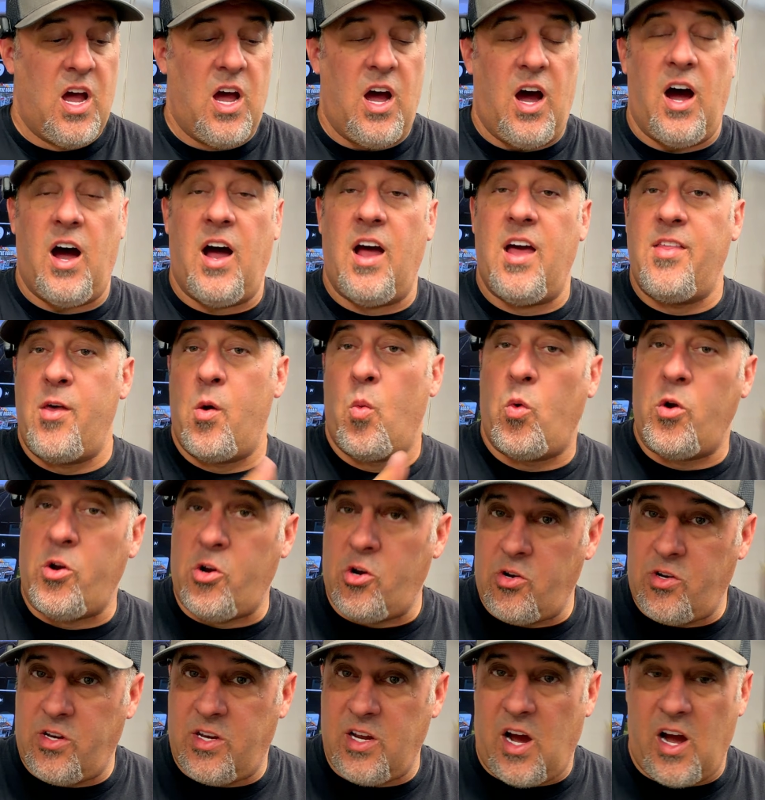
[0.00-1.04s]
And then when
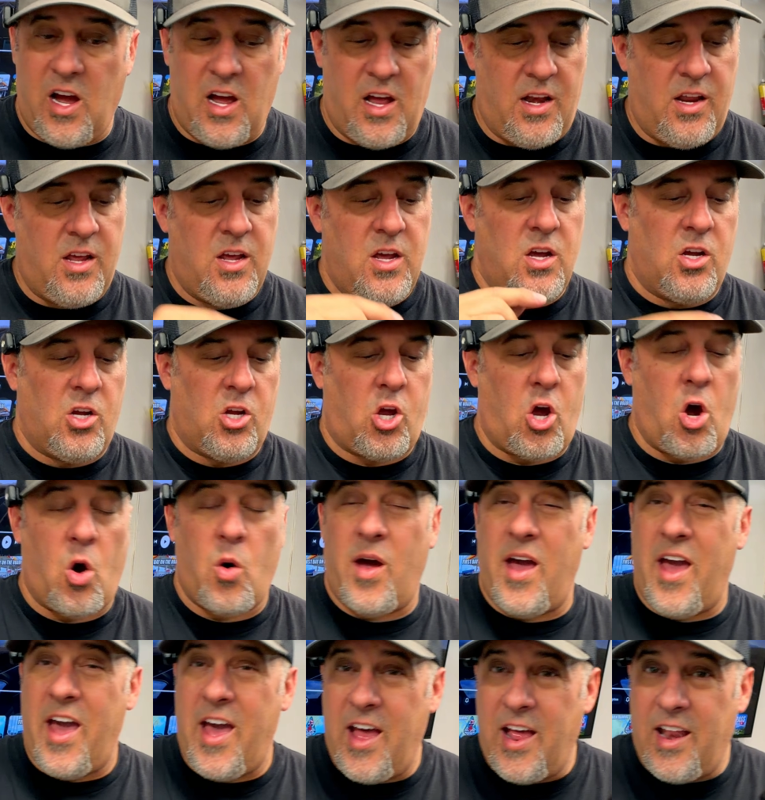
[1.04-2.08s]
you're done, go
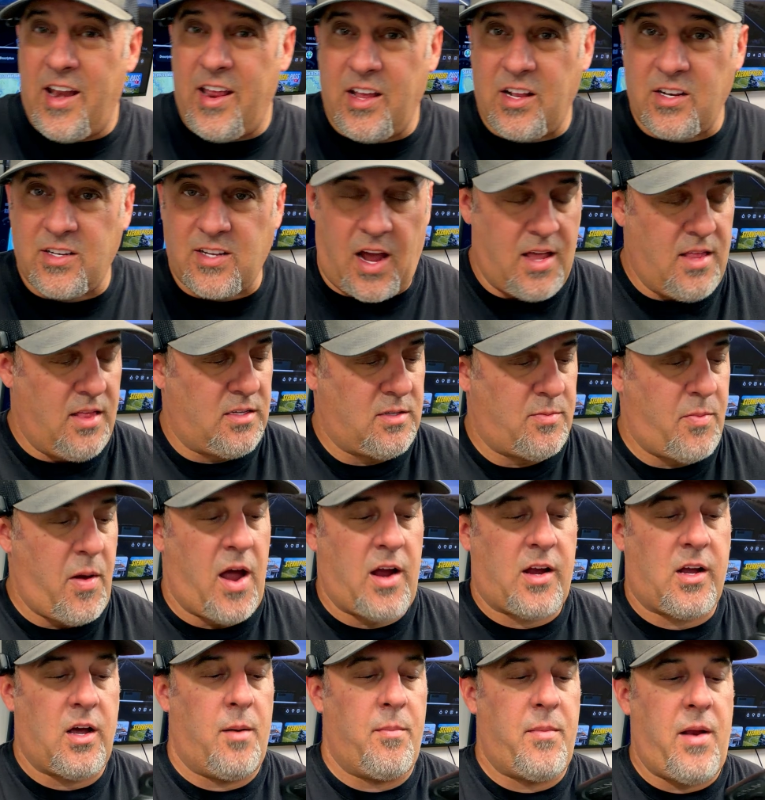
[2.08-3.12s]
ahead and tighten this
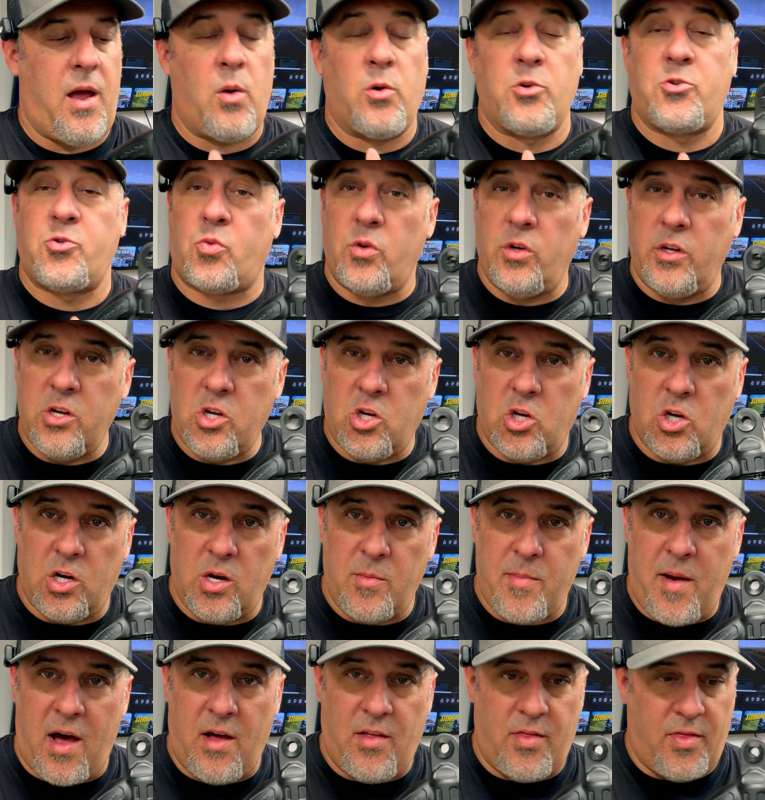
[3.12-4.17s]
back up. Now, what's really good
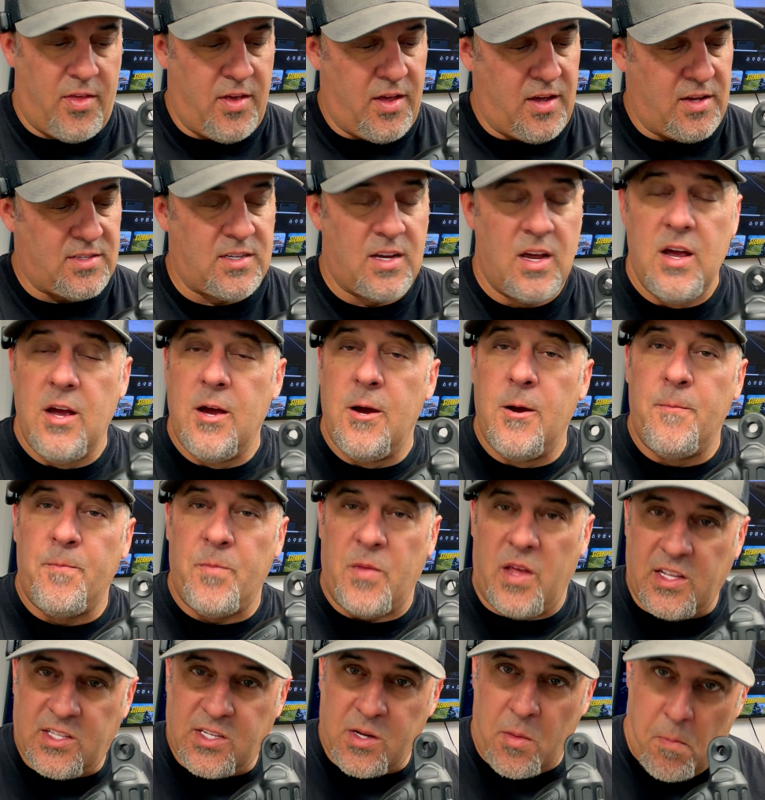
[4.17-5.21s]
about this,
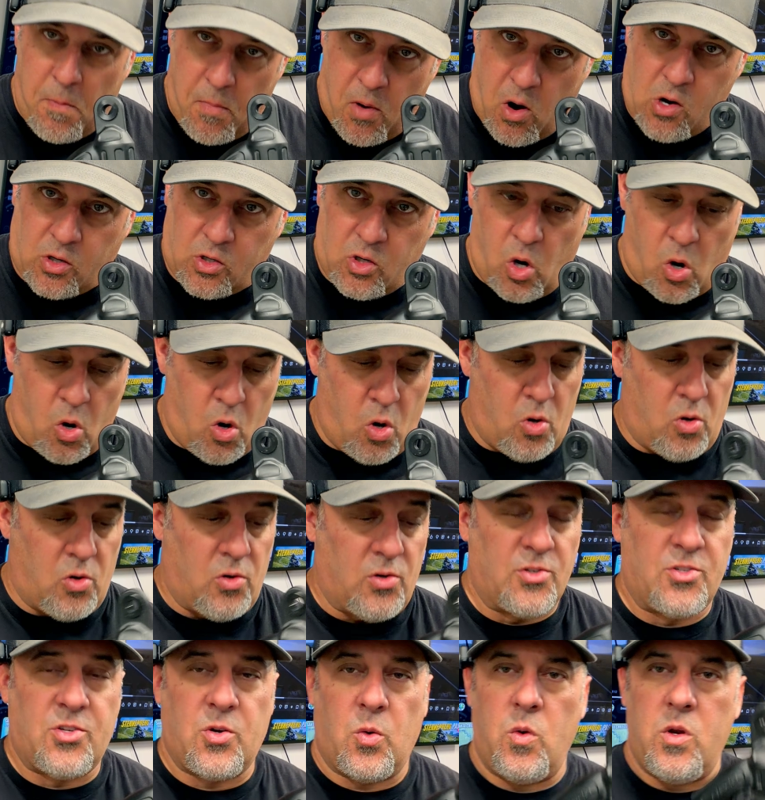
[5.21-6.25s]
it's a marked
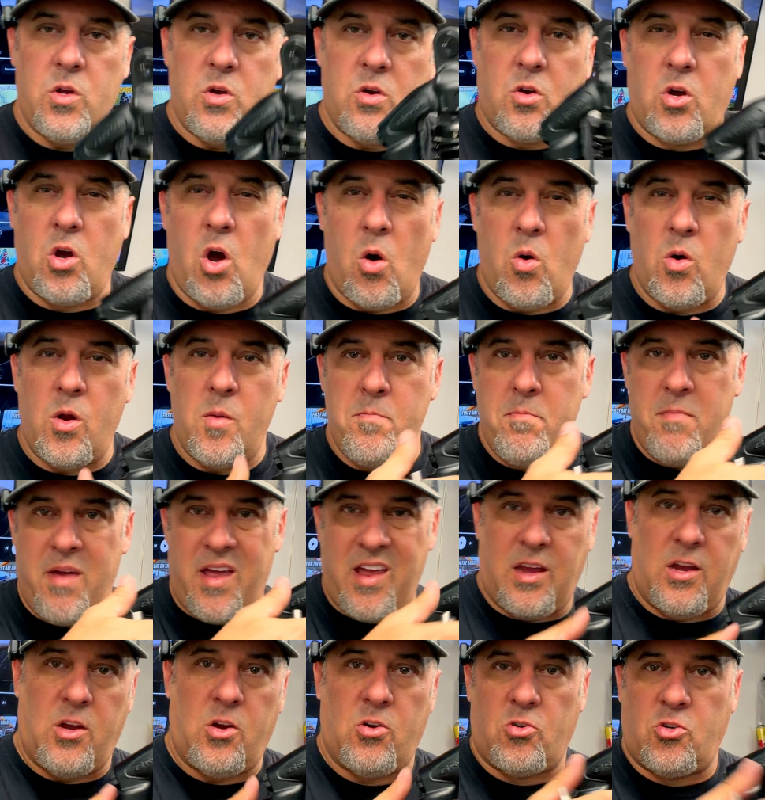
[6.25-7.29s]
hole. So when you go to
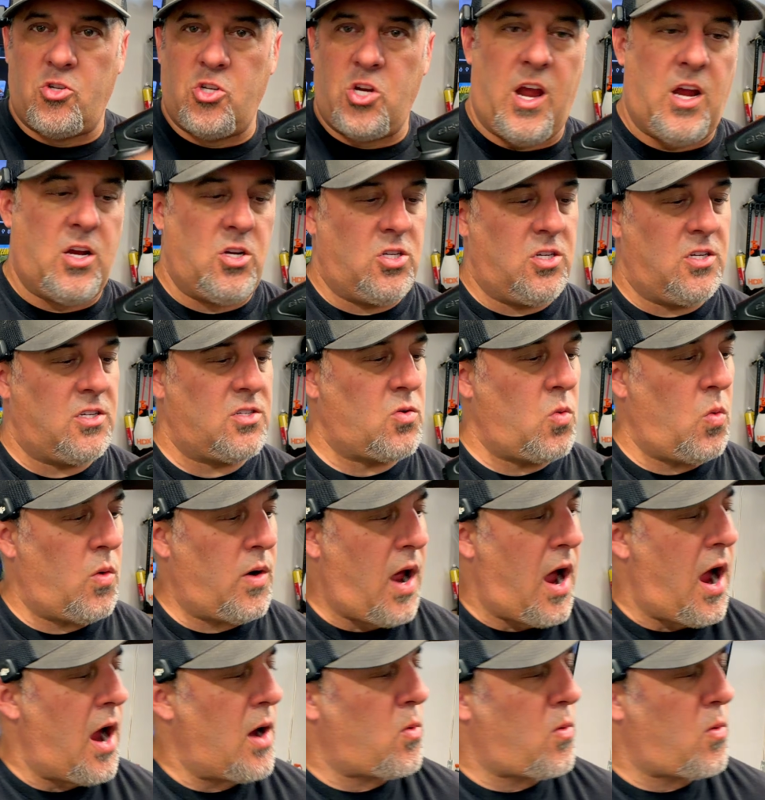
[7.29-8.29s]
make your changes, what I